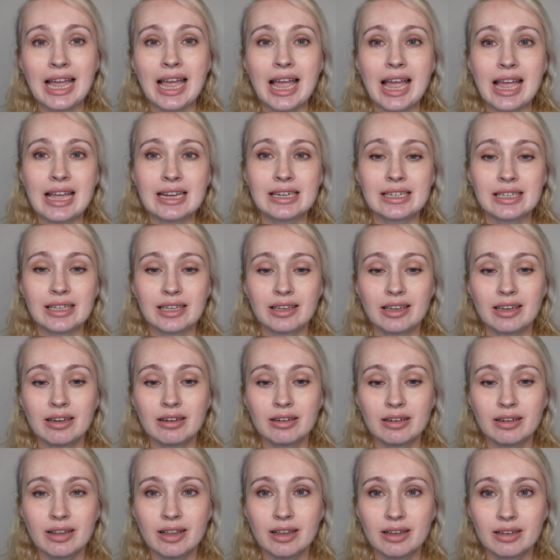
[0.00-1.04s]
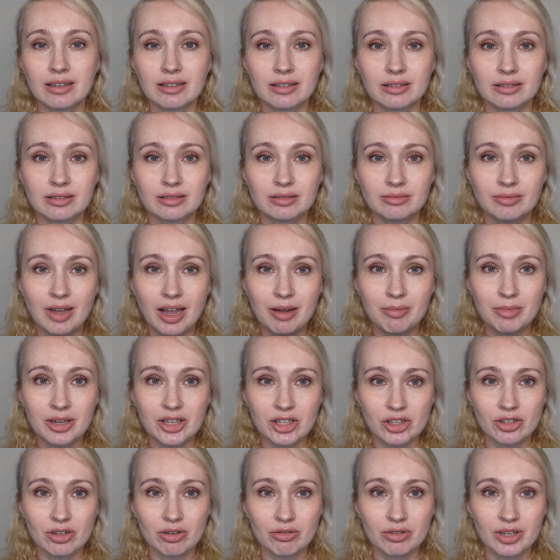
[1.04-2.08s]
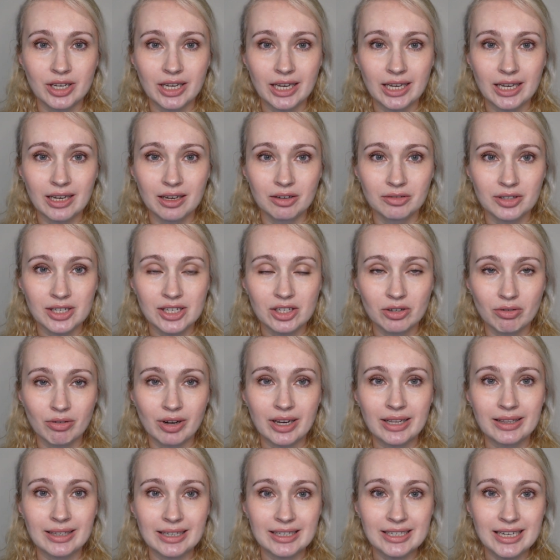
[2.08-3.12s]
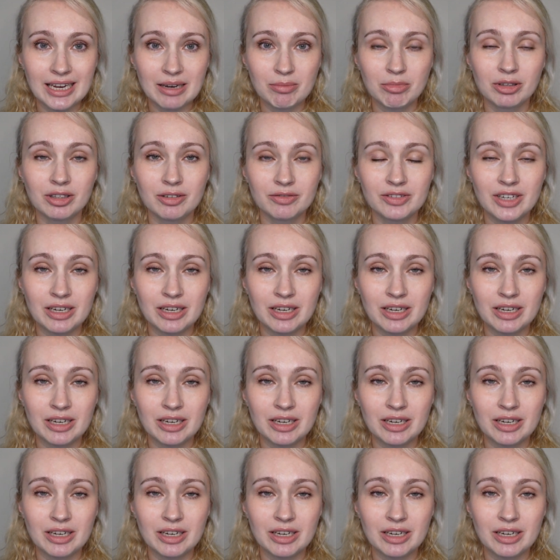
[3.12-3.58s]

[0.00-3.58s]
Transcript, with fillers: And here uh, um, I'm inserting here on the screen the table of